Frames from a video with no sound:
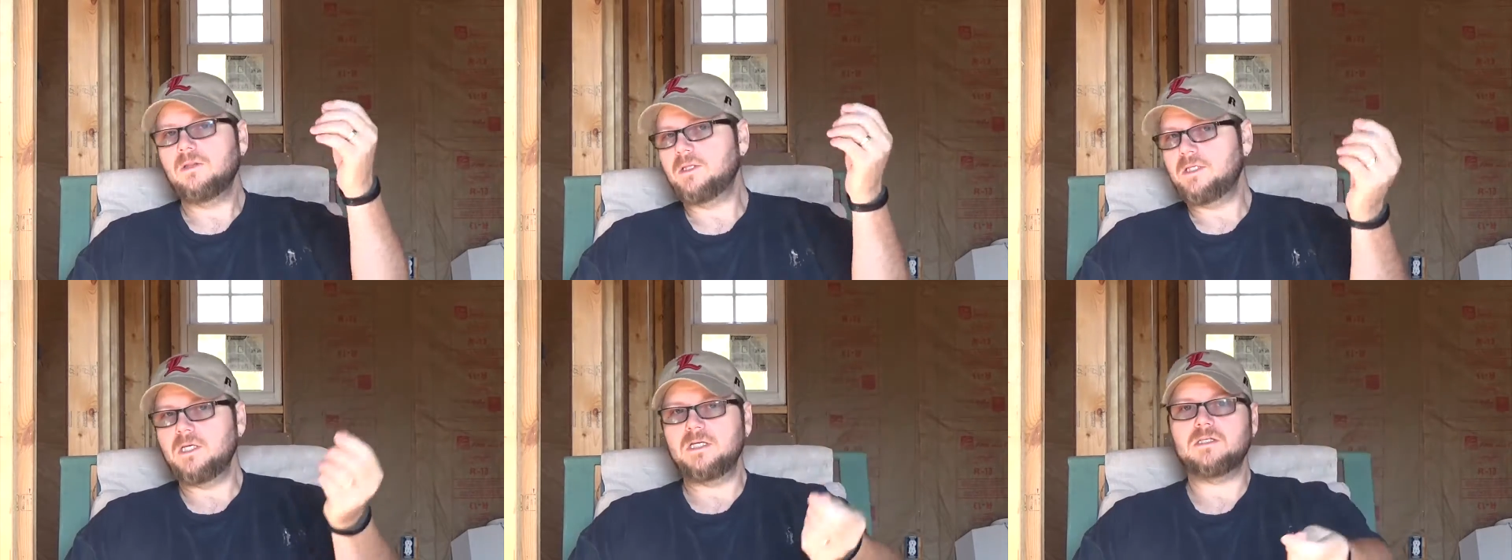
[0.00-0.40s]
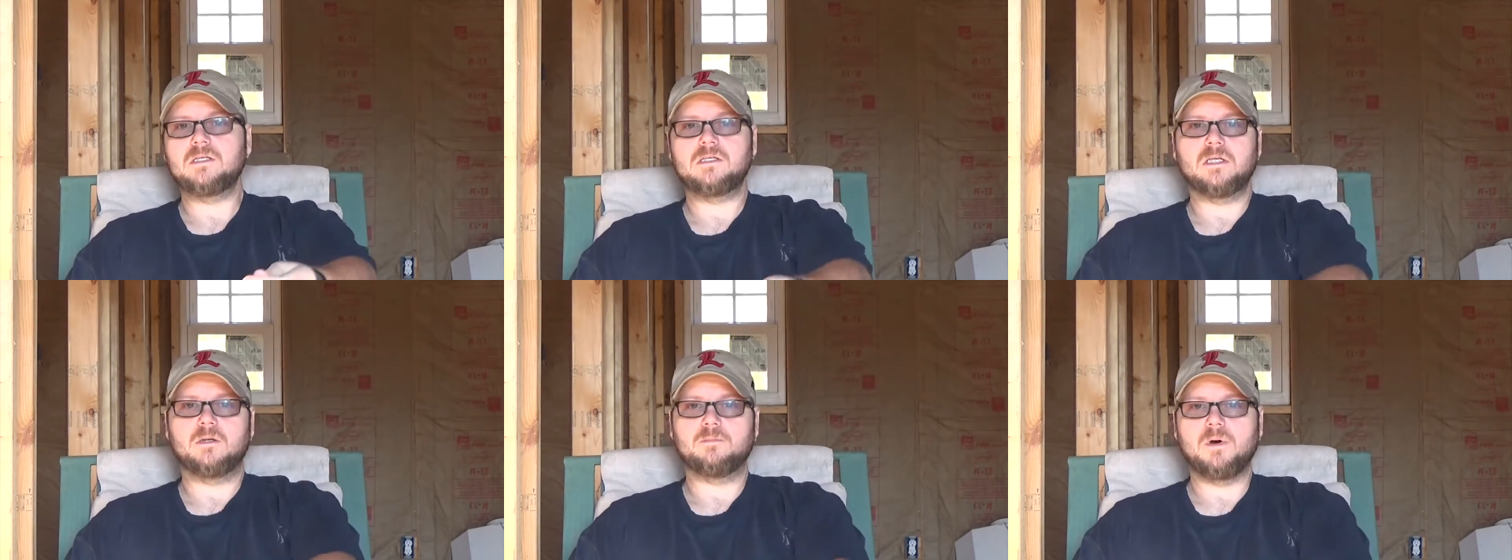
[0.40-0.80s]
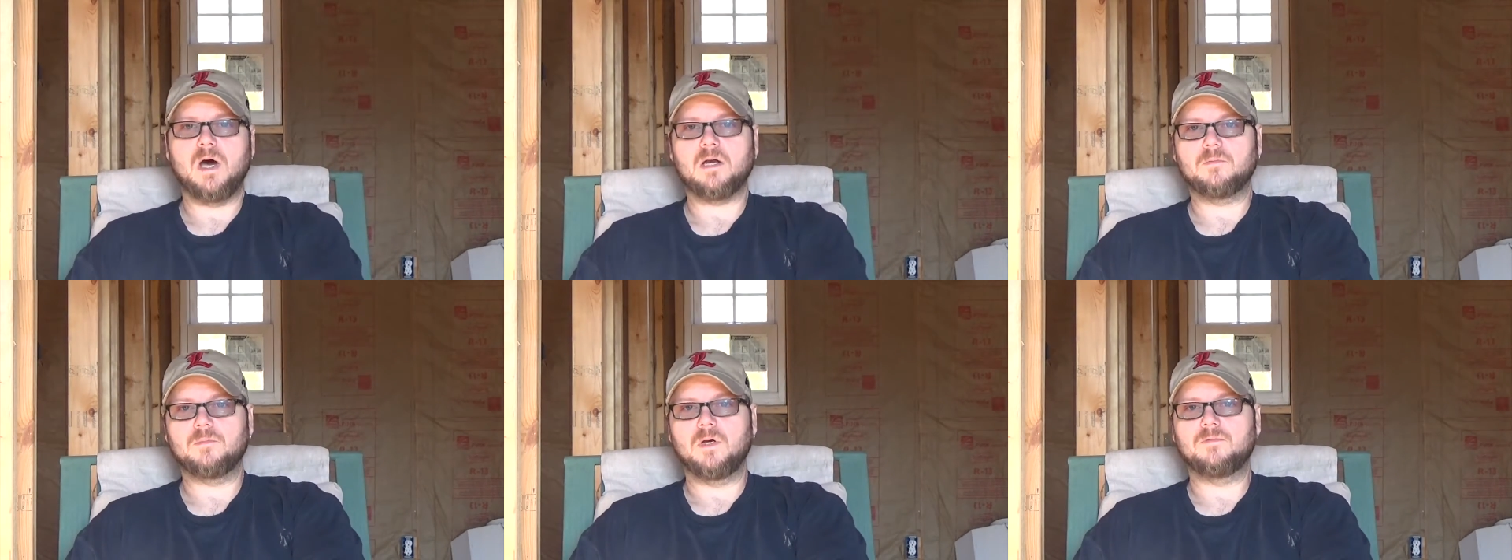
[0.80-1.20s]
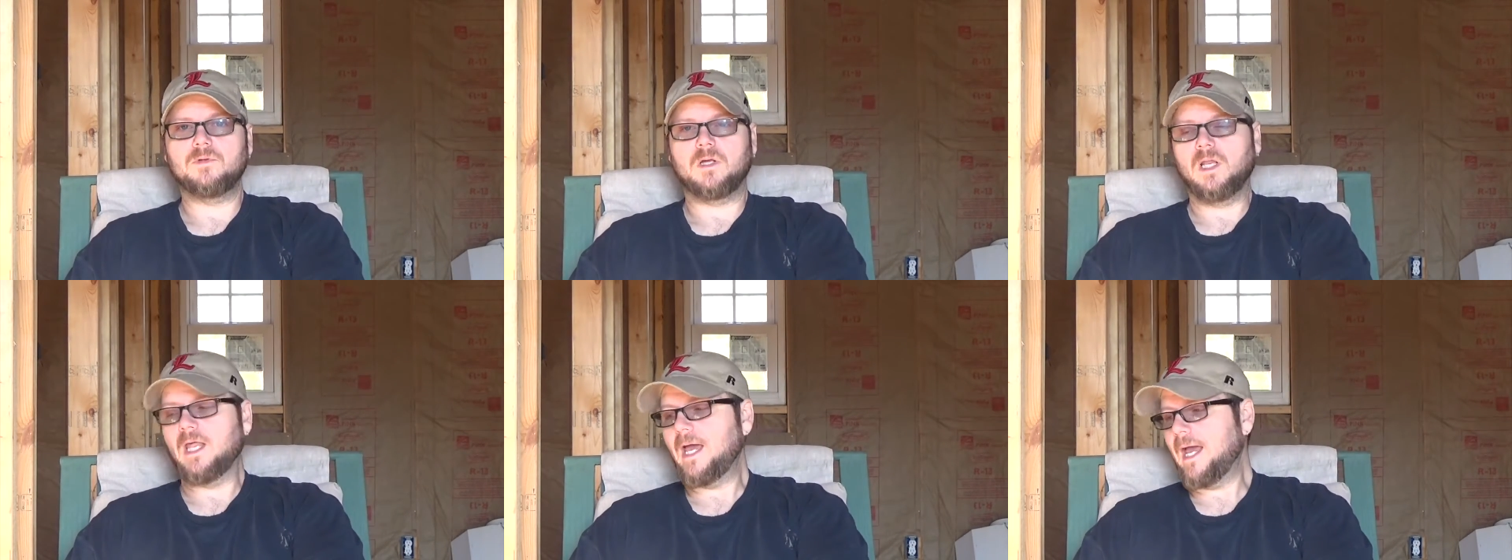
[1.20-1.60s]
The yeast is in the bottom of
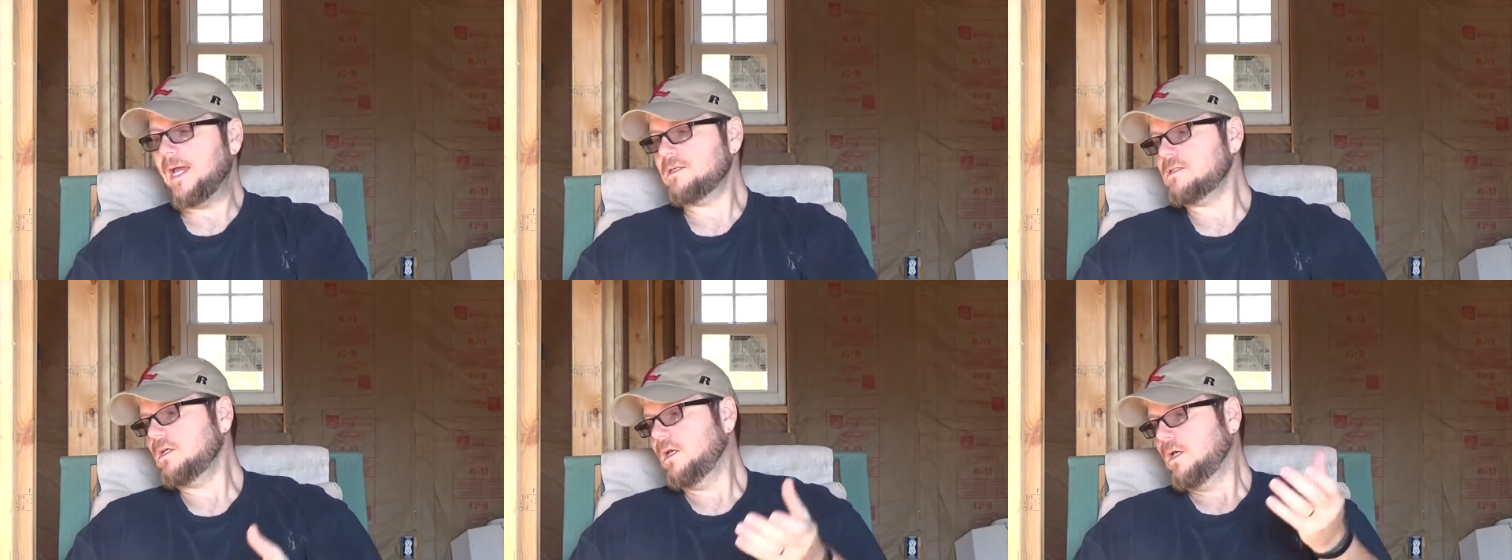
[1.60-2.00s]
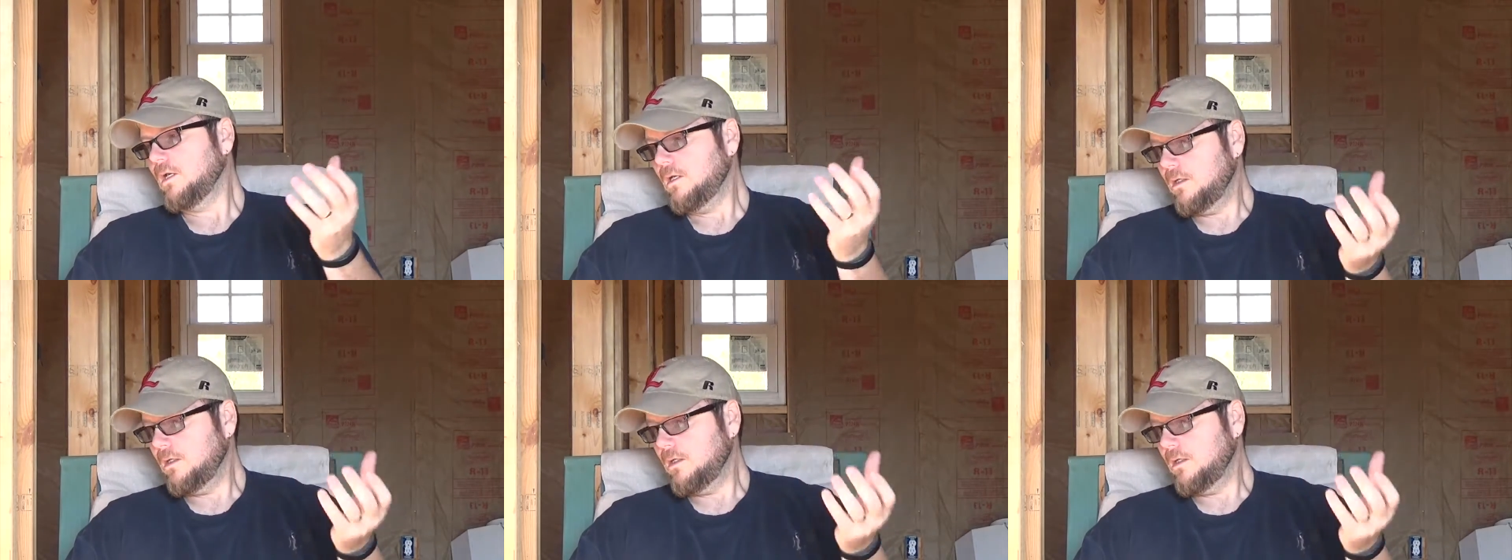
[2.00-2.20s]
the glass.